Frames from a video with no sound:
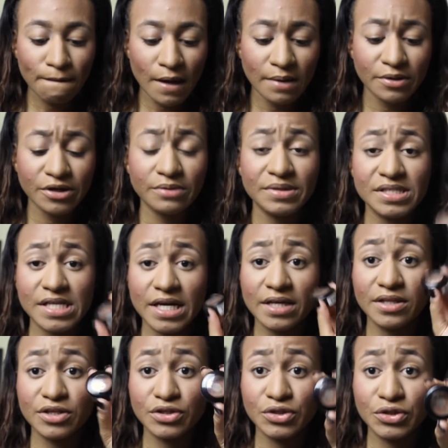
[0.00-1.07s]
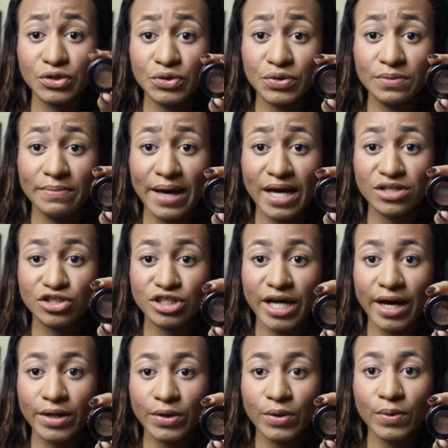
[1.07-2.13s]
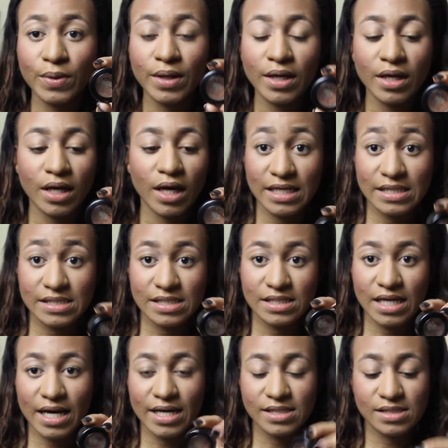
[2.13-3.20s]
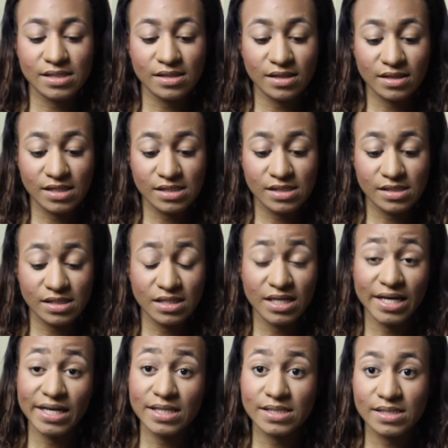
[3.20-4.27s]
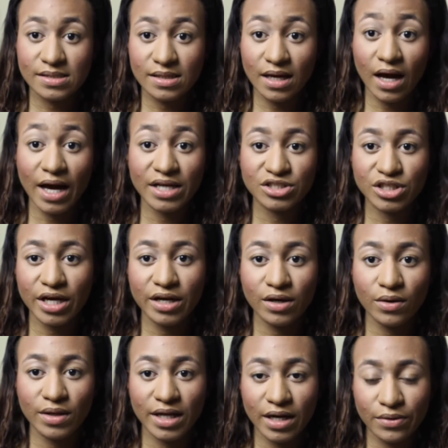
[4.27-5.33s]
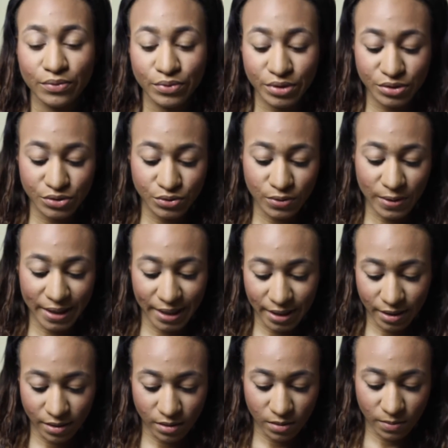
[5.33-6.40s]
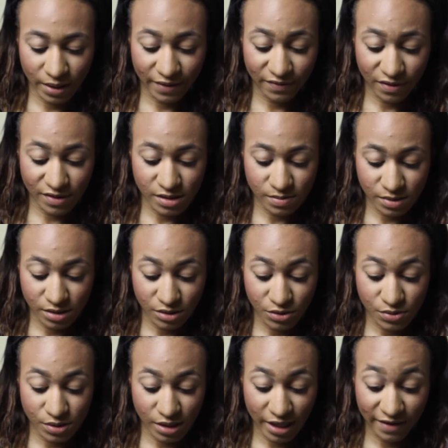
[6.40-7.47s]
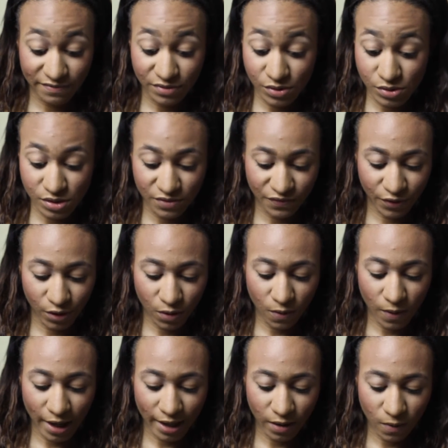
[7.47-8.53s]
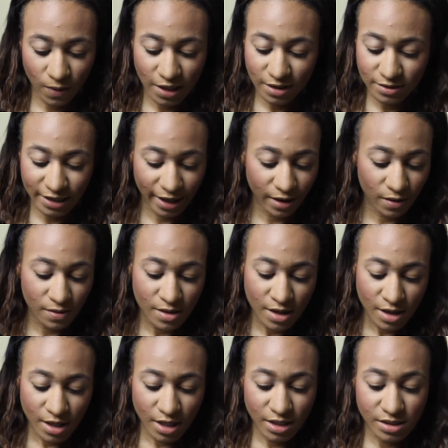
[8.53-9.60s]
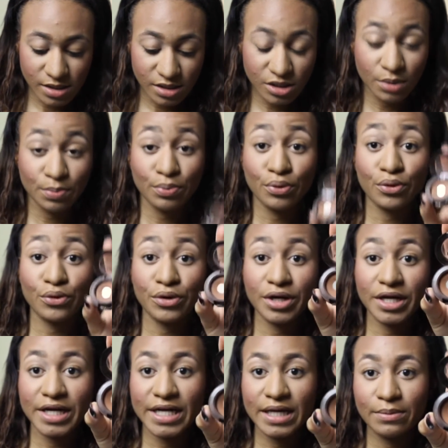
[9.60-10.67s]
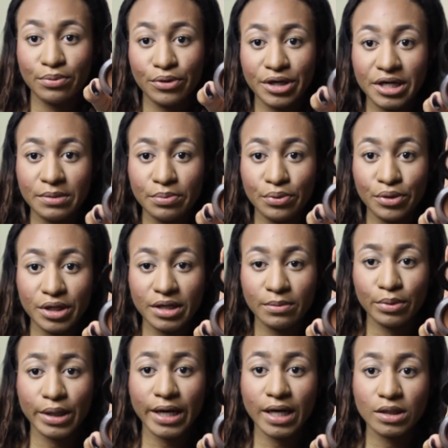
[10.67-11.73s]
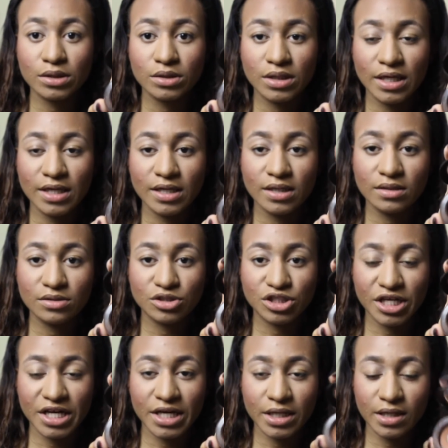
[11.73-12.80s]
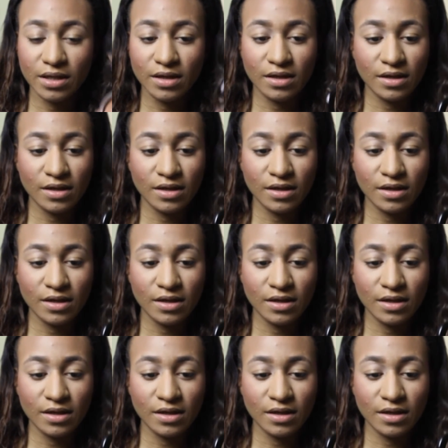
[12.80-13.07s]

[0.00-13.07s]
I'm going to be taking the Nude matte shadow Dance the Tides. This is a NYX eyeshadow that I really do like. I've used it for quite a while now, and it's such a pretty brown shade